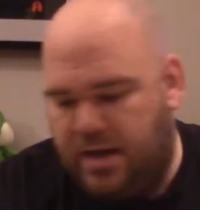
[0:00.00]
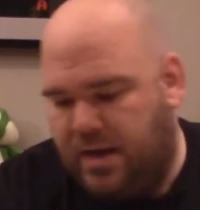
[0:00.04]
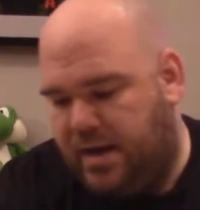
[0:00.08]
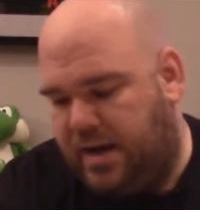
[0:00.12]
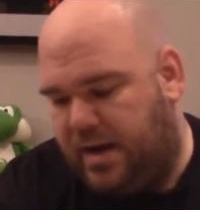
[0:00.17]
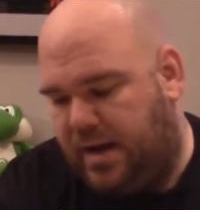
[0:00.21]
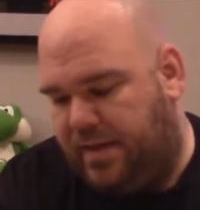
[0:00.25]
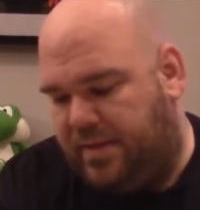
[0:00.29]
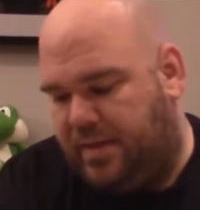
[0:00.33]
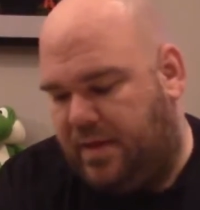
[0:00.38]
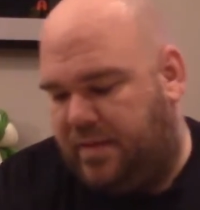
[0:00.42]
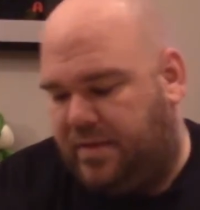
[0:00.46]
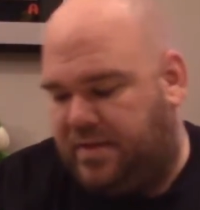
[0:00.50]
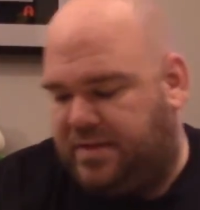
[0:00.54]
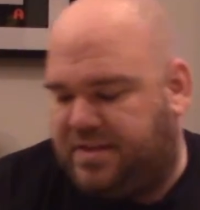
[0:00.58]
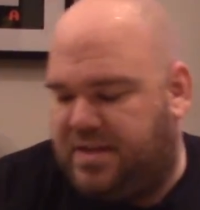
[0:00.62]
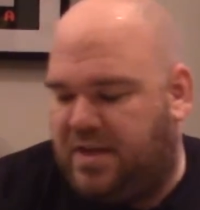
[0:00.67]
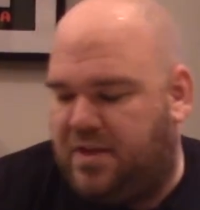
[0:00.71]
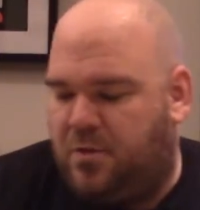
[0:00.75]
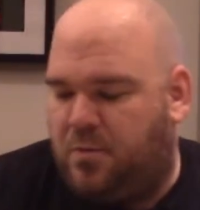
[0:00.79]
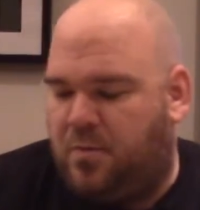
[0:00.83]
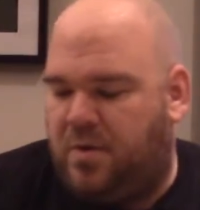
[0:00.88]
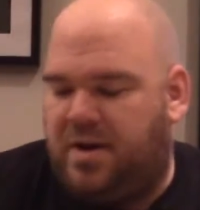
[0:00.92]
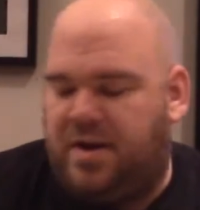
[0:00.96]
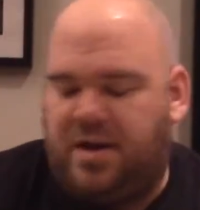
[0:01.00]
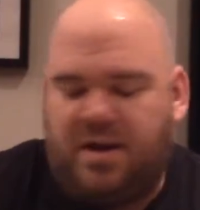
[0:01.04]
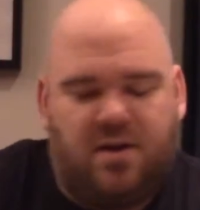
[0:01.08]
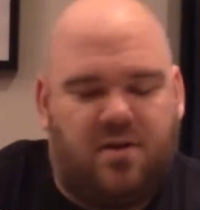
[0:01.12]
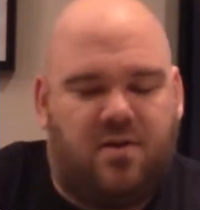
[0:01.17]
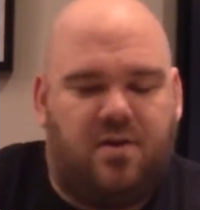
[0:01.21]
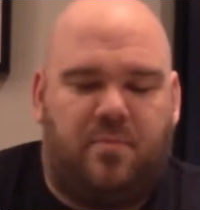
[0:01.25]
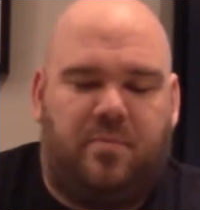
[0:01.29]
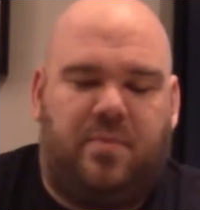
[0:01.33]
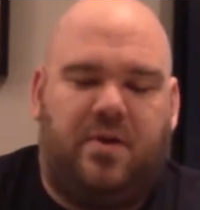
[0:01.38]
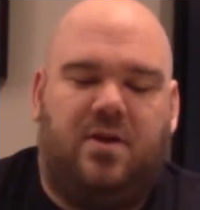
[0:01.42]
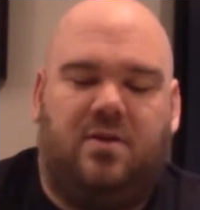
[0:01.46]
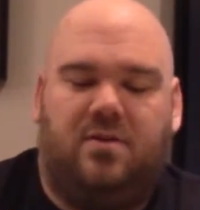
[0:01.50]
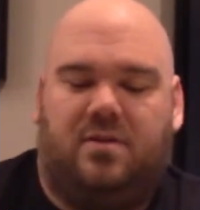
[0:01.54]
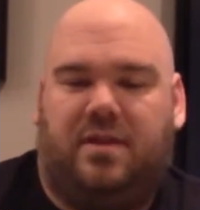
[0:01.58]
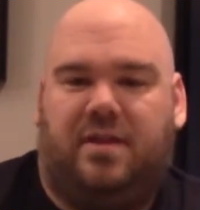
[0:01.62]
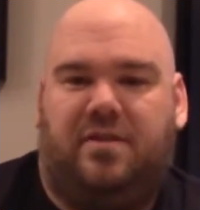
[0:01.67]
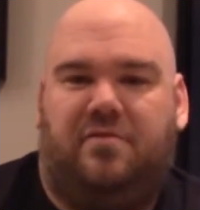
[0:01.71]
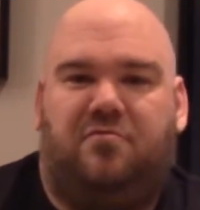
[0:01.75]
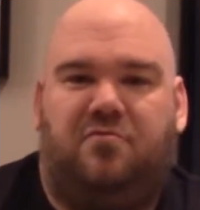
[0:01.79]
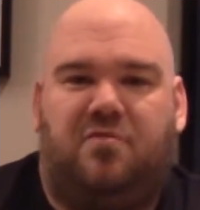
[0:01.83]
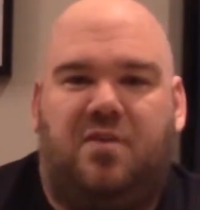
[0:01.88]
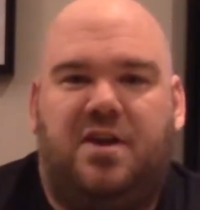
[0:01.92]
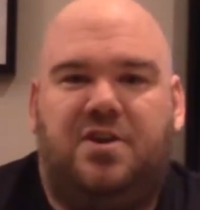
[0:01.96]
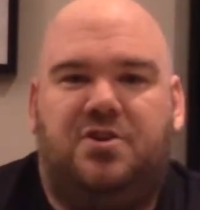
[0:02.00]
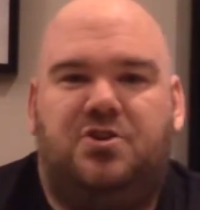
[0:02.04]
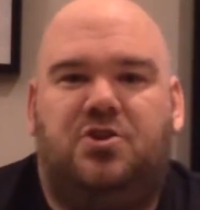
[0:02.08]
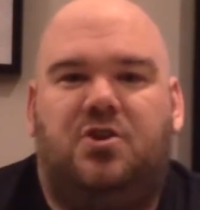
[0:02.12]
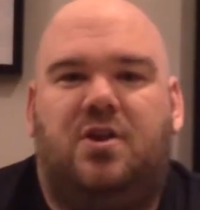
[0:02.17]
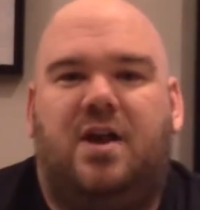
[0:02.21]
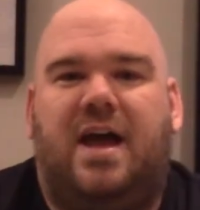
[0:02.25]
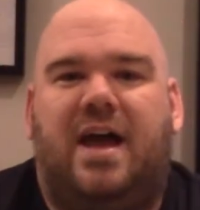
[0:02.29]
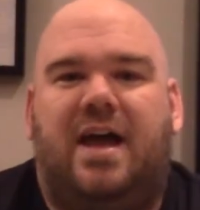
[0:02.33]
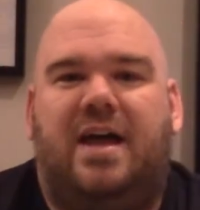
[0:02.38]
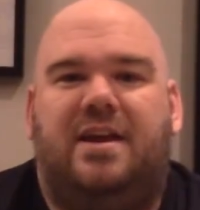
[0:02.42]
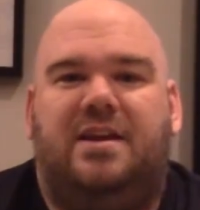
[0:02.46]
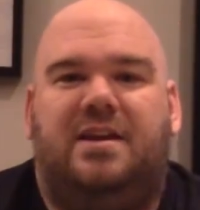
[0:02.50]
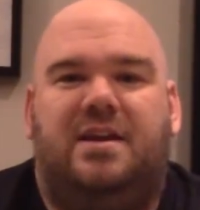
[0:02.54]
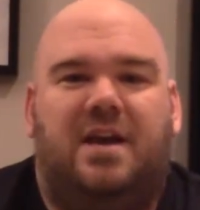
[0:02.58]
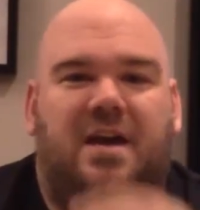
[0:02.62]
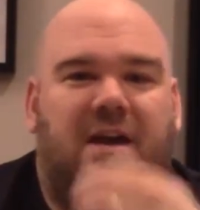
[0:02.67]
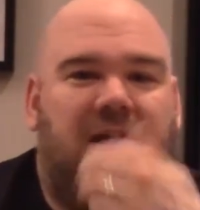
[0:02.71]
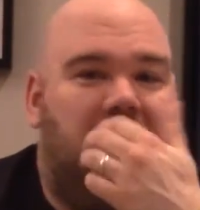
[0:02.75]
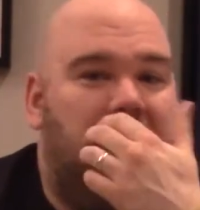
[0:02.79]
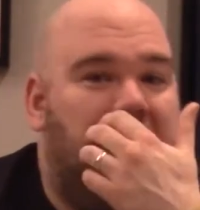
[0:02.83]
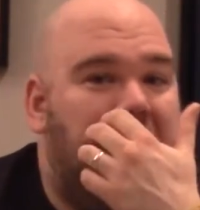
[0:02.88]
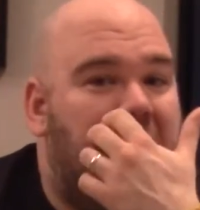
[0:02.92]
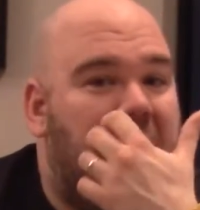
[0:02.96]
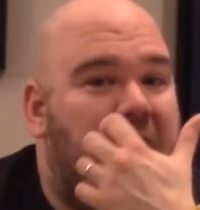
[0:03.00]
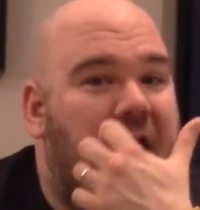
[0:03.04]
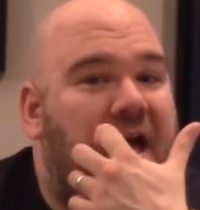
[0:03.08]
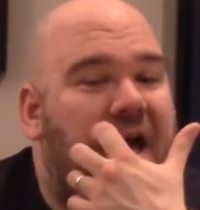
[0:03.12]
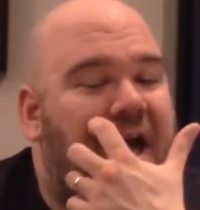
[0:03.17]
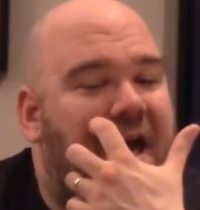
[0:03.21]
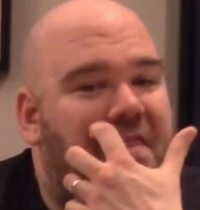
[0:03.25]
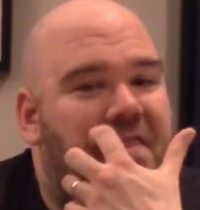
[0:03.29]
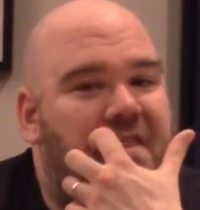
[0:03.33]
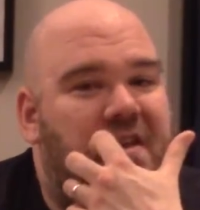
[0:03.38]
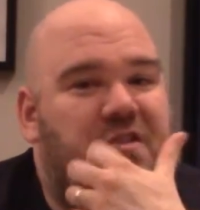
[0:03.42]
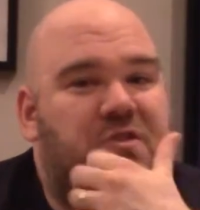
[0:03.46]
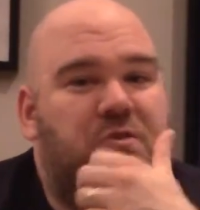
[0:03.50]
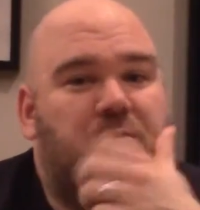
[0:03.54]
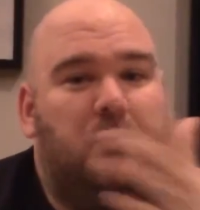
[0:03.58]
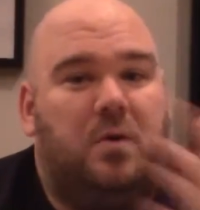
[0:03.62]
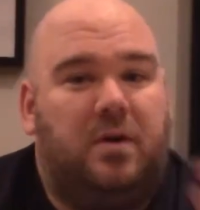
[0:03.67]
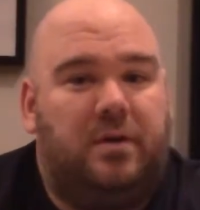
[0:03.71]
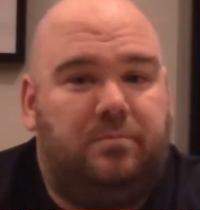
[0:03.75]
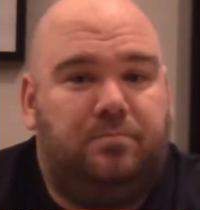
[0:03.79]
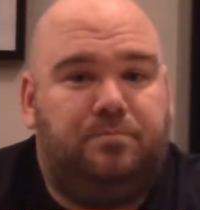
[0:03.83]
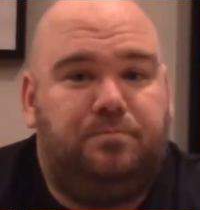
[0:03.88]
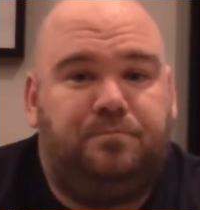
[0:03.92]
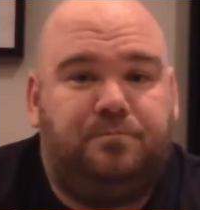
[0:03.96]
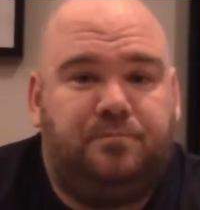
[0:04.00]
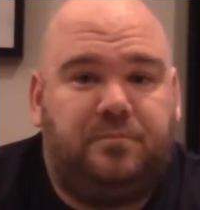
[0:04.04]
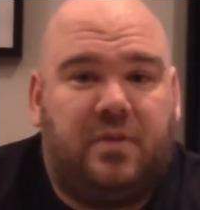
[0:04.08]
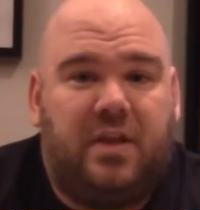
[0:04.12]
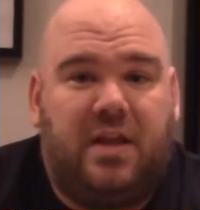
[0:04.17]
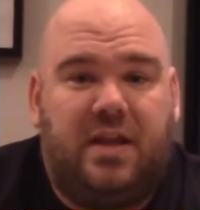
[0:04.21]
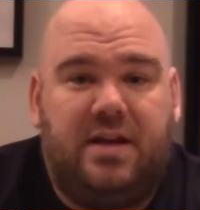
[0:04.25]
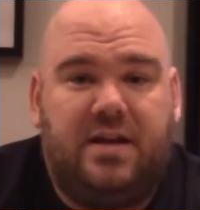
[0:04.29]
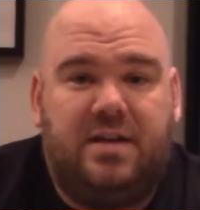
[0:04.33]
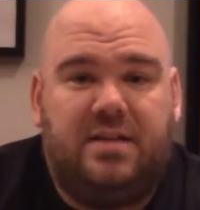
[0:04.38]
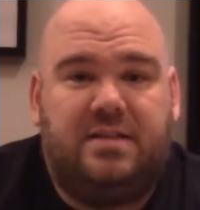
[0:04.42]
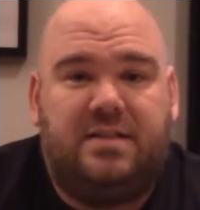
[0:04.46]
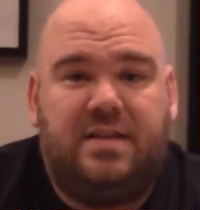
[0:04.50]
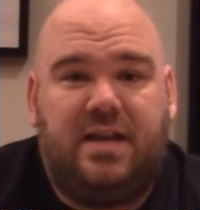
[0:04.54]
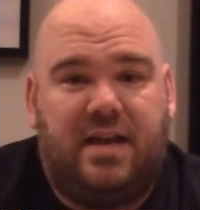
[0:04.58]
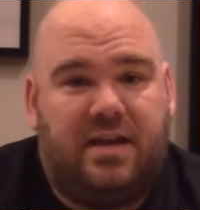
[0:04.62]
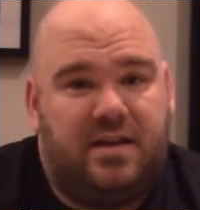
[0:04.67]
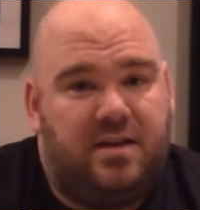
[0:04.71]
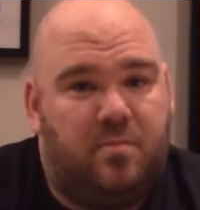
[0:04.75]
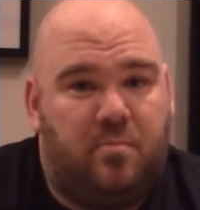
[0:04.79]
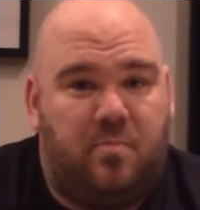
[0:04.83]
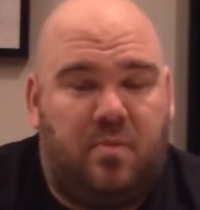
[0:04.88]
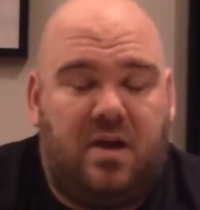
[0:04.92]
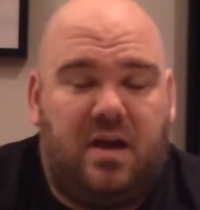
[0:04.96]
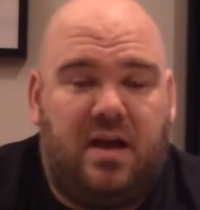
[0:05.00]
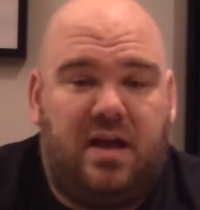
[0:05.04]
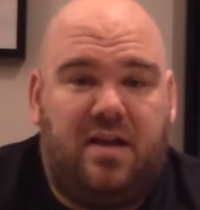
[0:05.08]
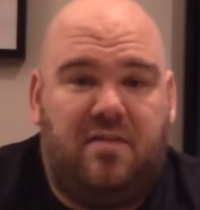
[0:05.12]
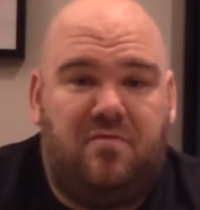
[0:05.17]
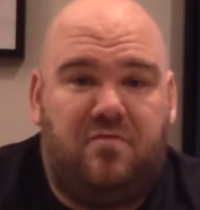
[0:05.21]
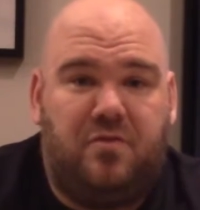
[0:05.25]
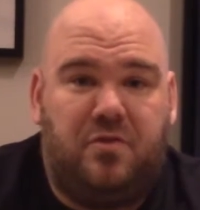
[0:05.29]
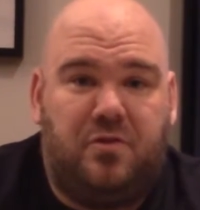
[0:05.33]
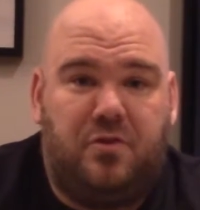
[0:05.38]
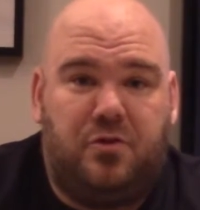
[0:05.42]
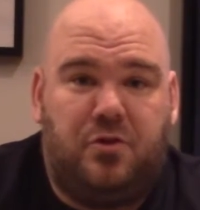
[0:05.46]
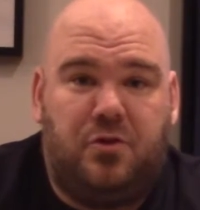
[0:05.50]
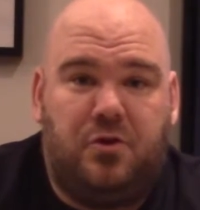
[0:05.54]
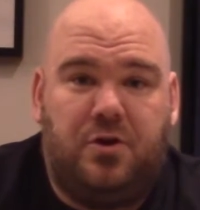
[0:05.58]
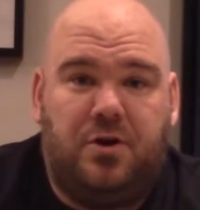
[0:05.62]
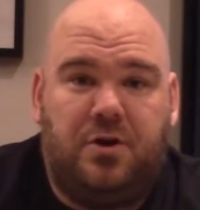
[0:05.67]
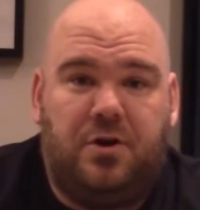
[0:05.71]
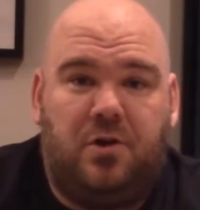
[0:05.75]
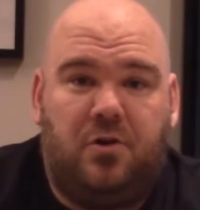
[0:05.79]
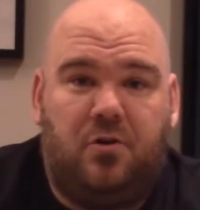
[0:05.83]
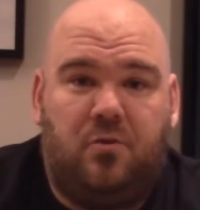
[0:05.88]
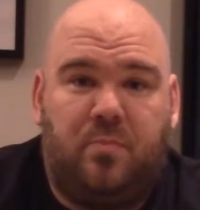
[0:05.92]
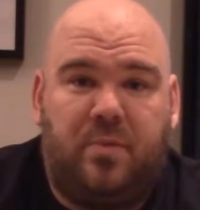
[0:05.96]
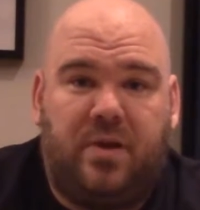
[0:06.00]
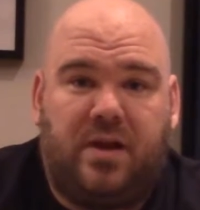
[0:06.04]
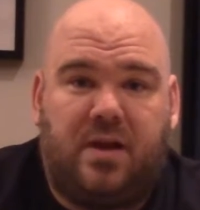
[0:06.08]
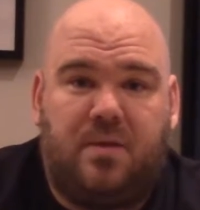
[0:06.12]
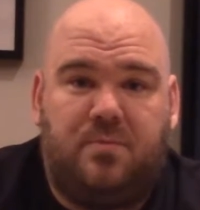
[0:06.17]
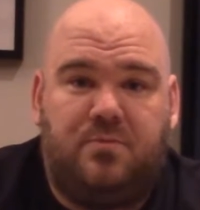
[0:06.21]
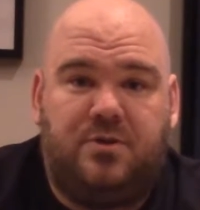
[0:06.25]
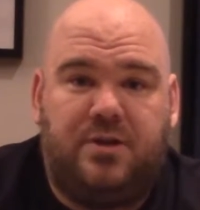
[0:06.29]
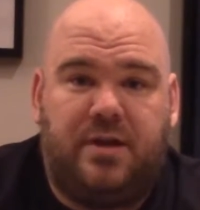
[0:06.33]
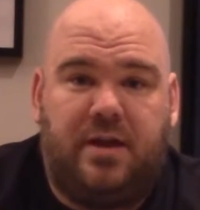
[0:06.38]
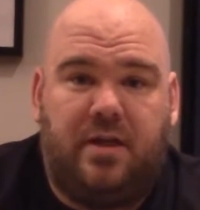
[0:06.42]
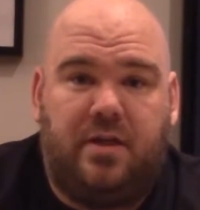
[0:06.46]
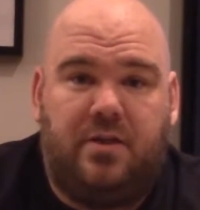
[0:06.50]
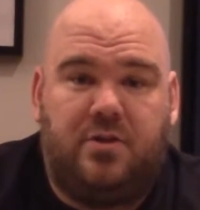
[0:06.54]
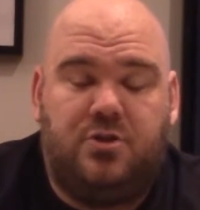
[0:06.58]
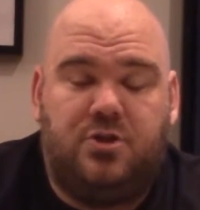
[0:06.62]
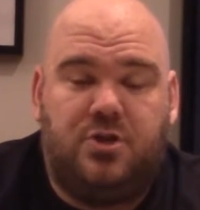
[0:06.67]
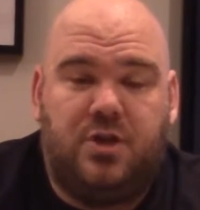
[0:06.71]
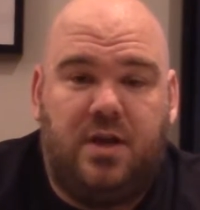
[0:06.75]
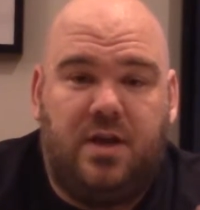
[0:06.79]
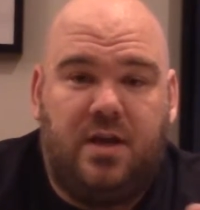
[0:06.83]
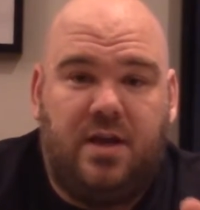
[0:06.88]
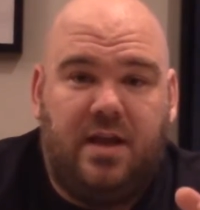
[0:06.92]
And then this other one here, and apparently Fraser had this one in his hand to buy for the $30 pickup challenge,